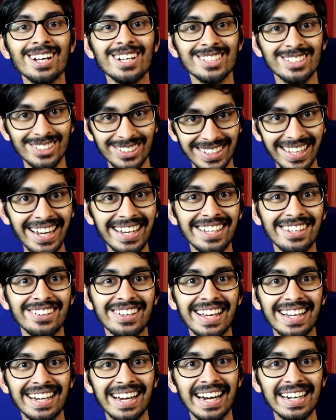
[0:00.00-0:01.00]
so that you
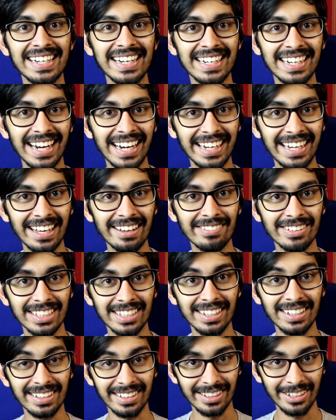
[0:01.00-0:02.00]
can get an idea
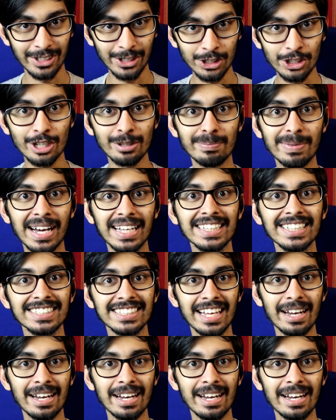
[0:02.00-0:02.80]
whether you should buy this